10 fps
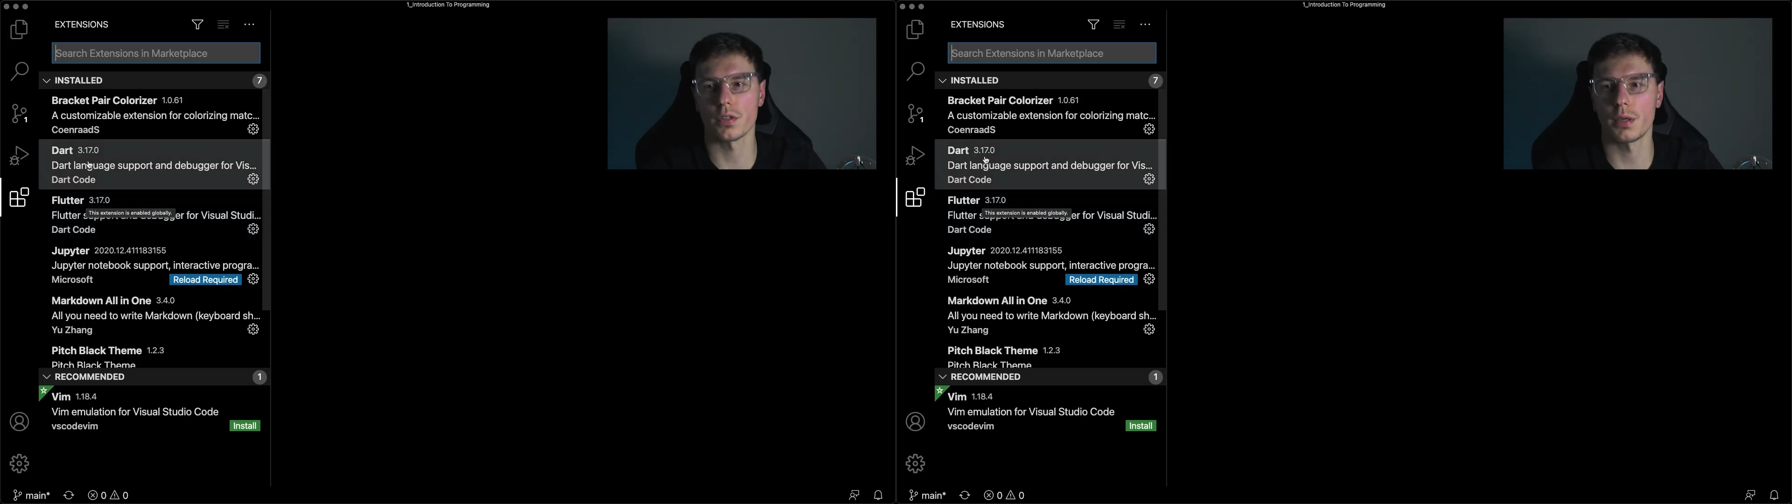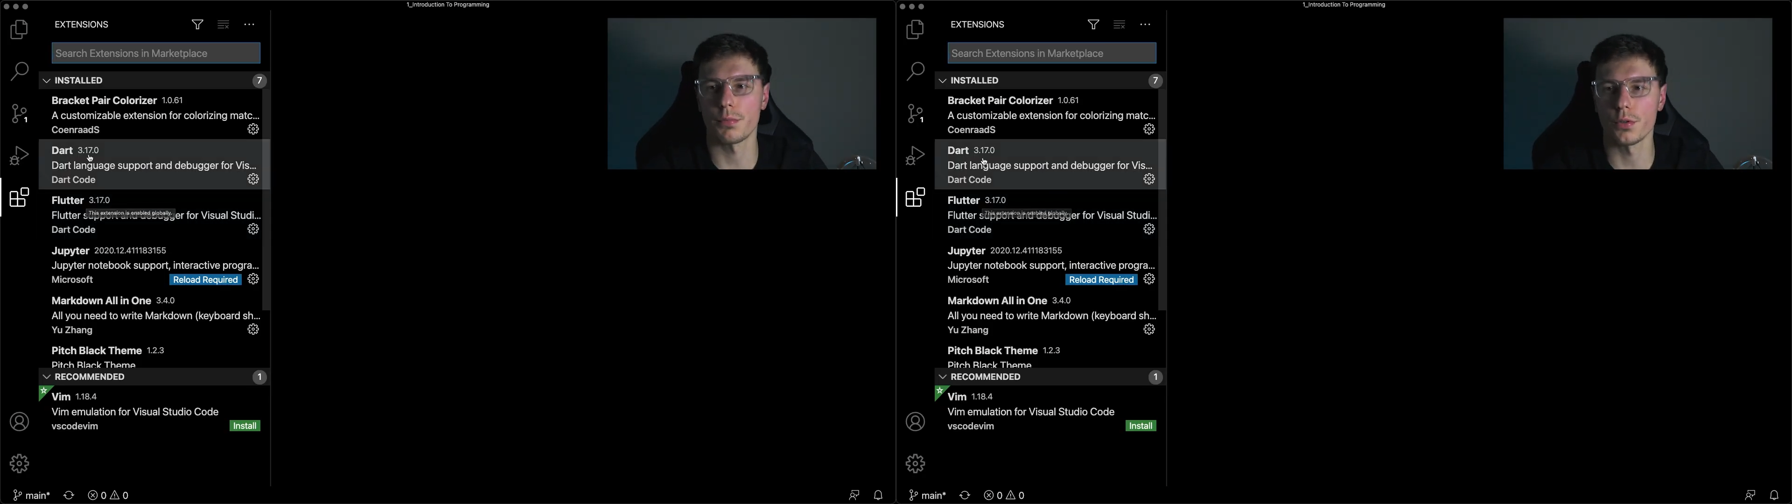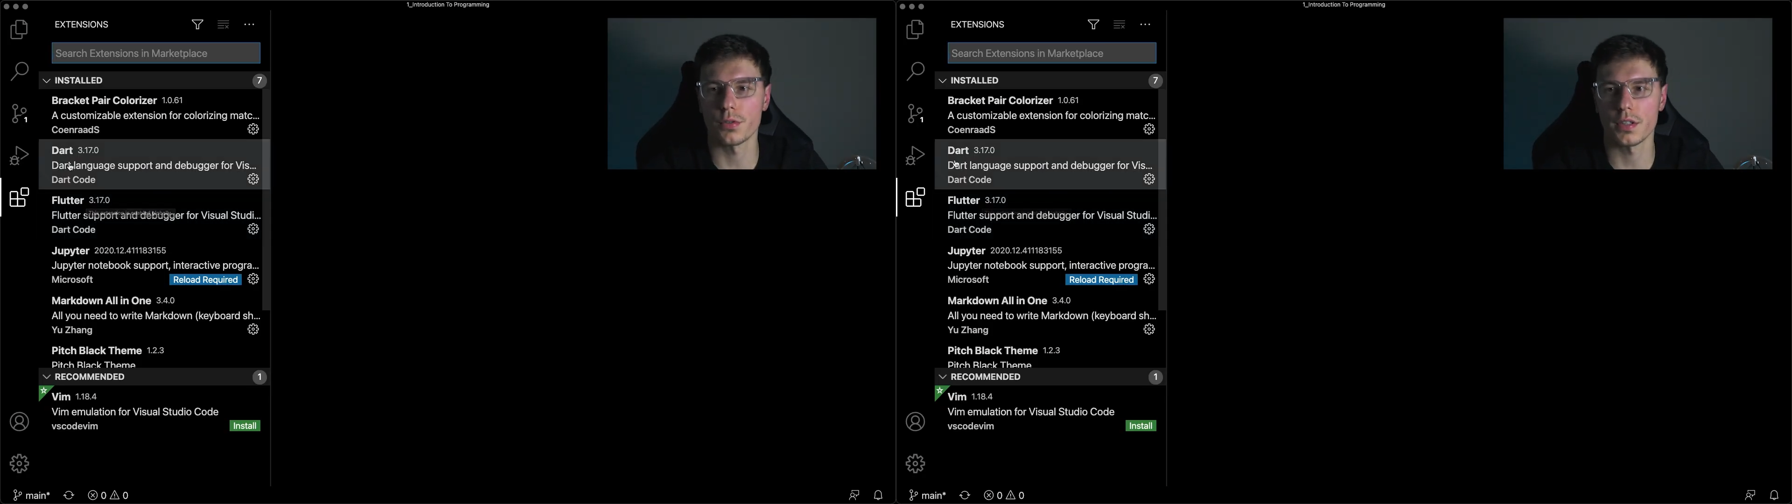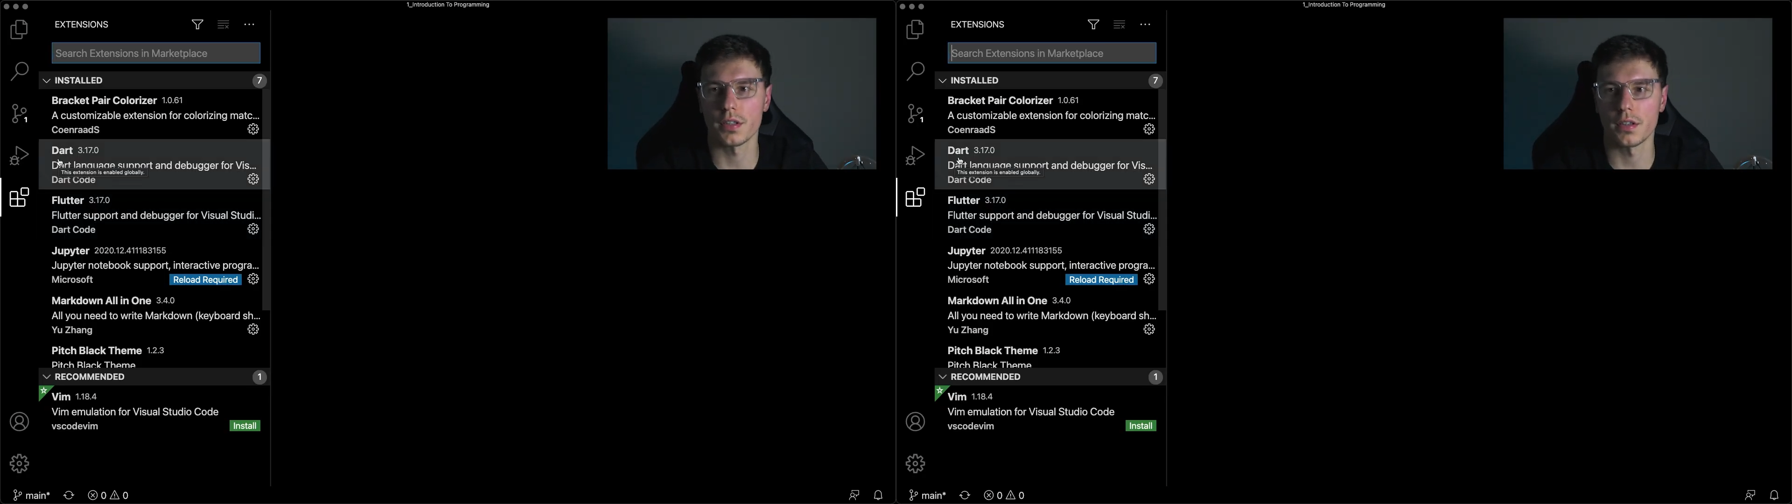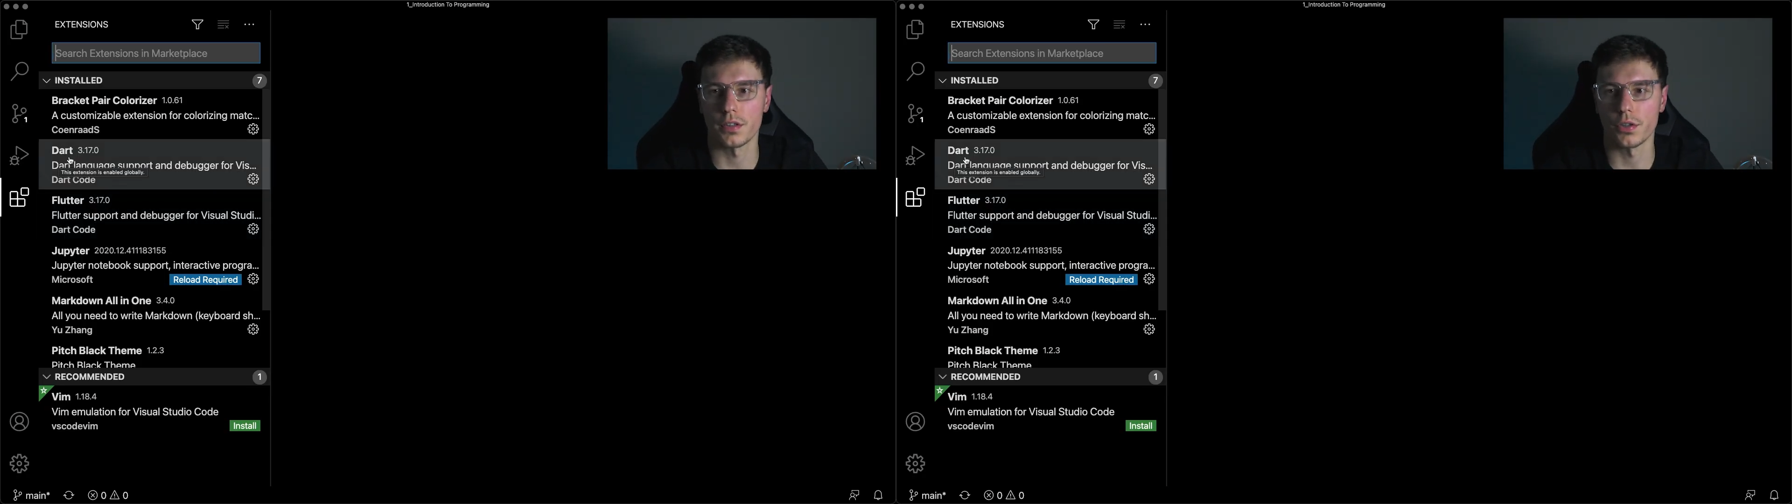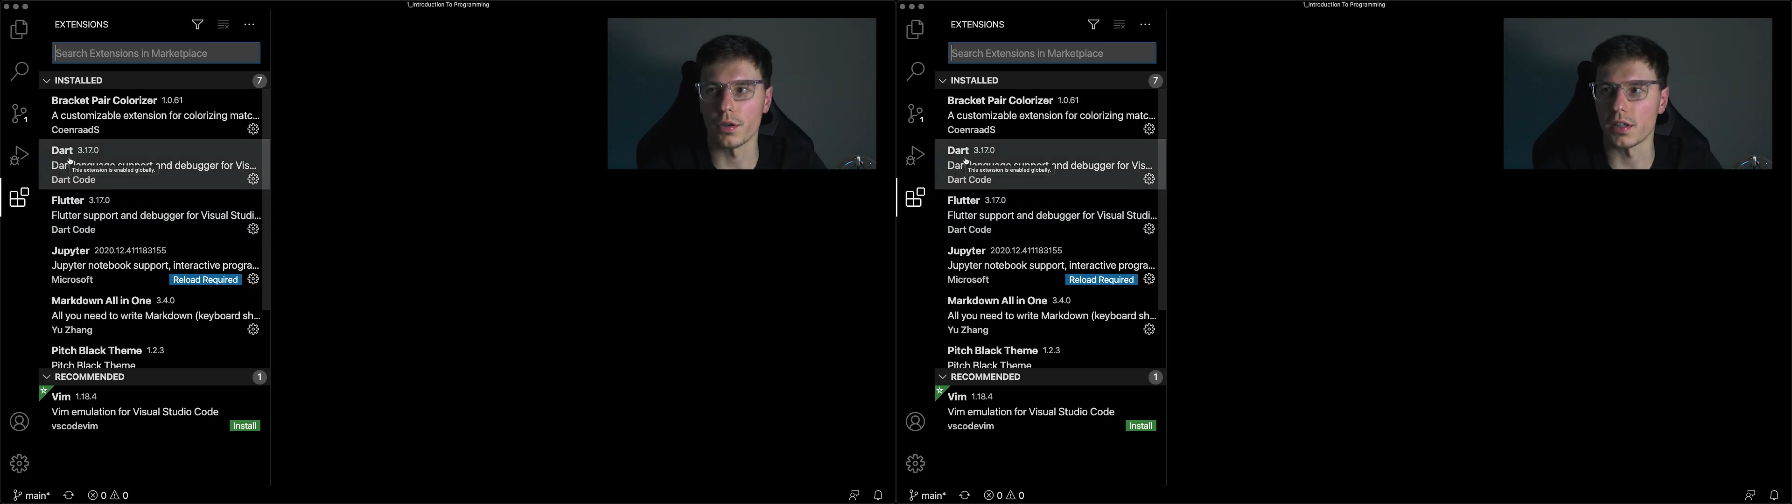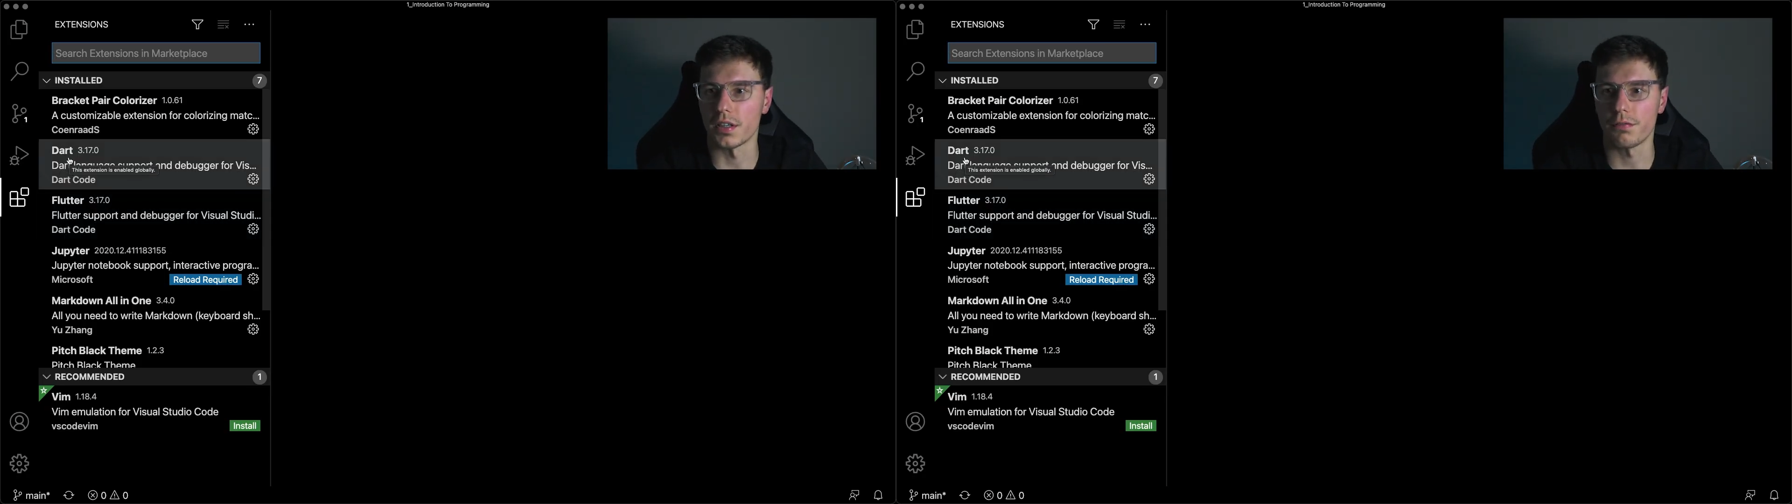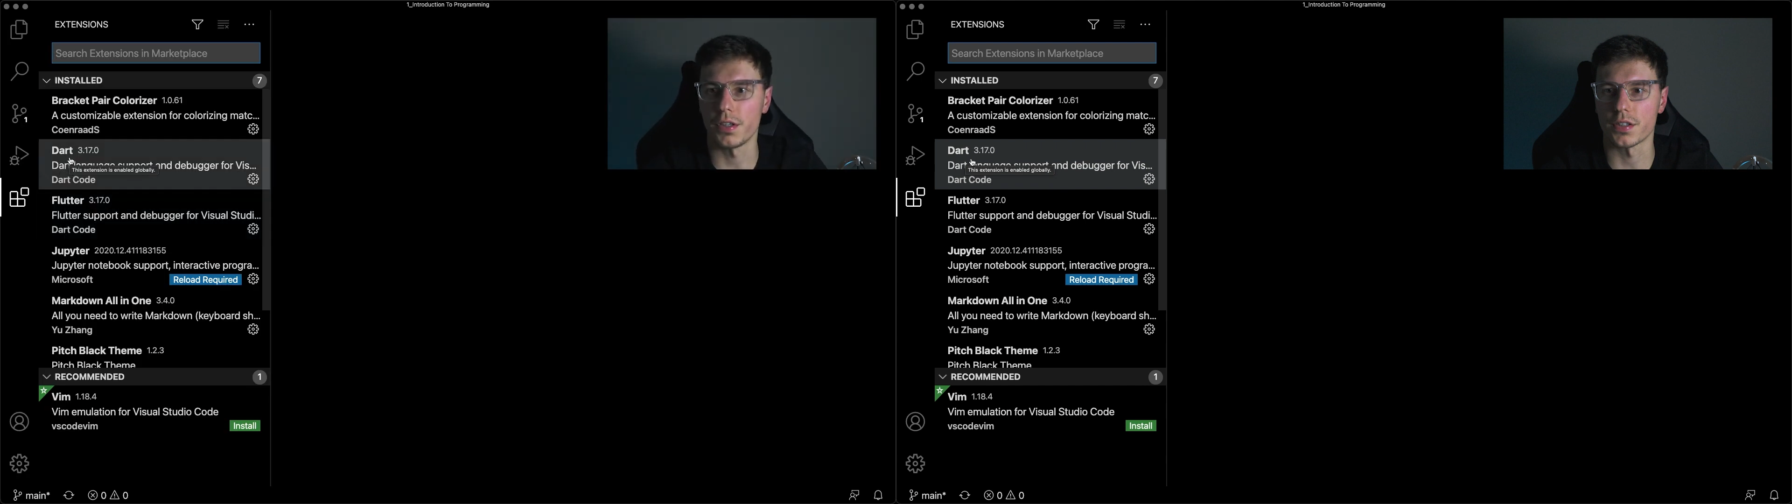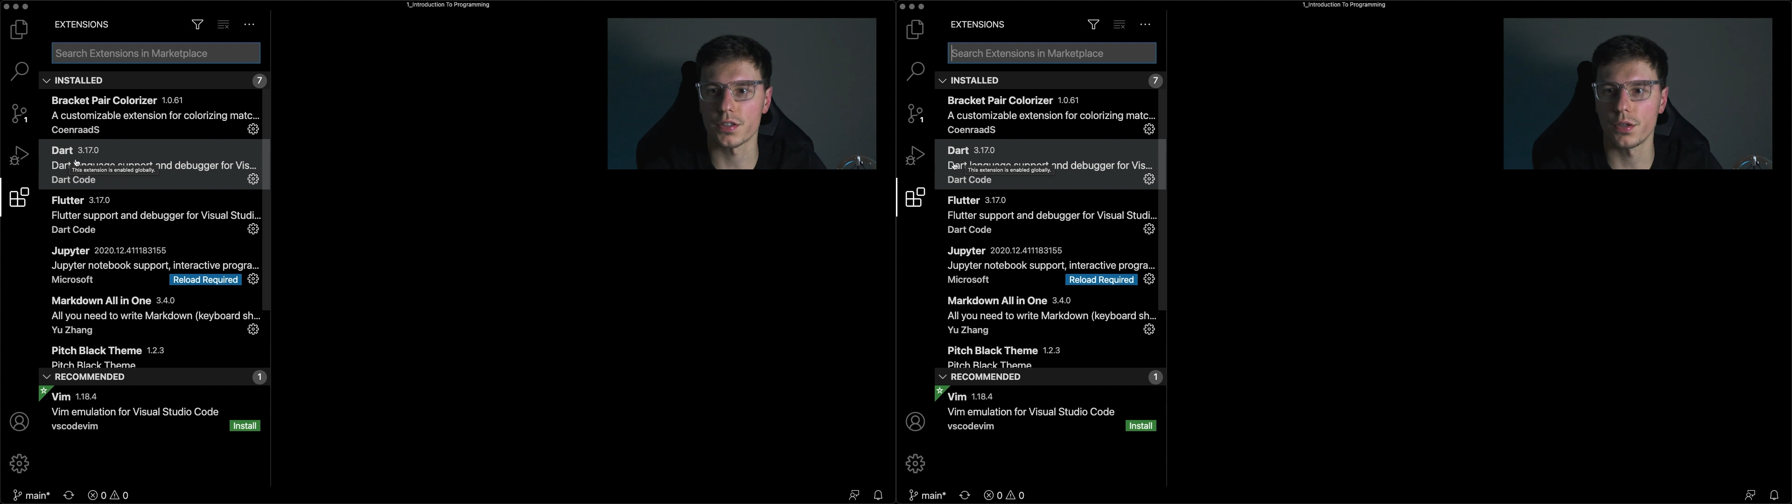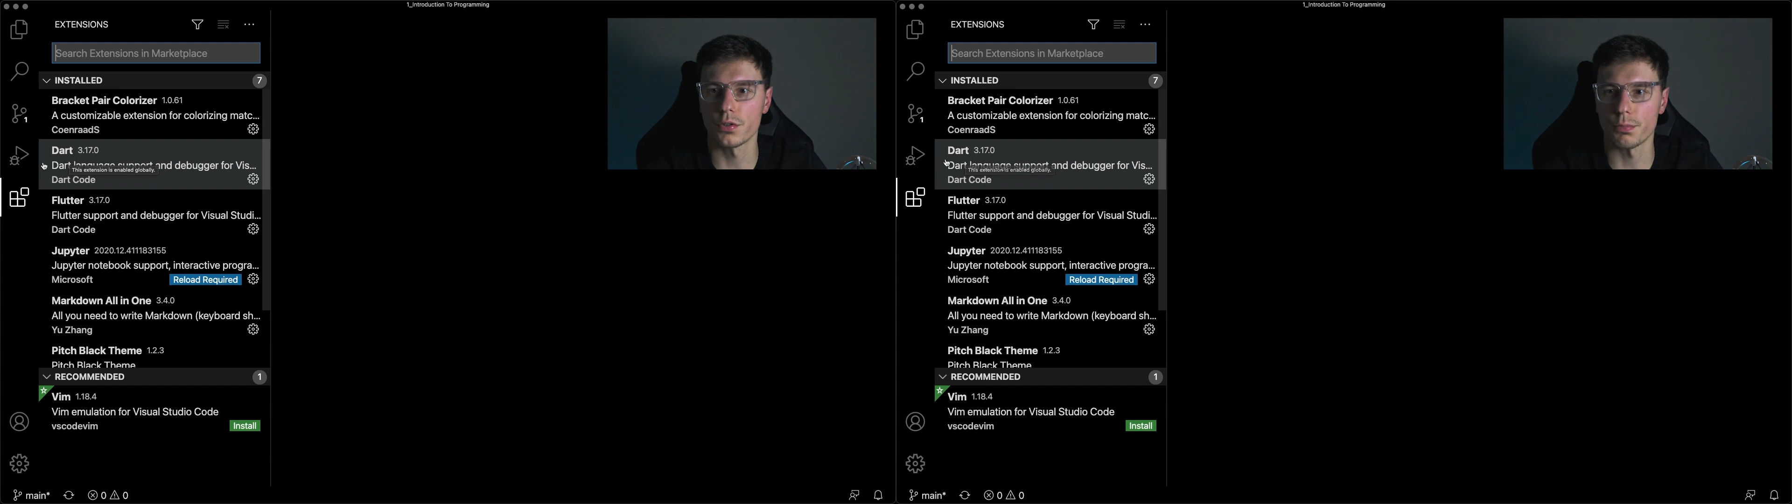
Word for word: we're gonna be using Dart in VS Code,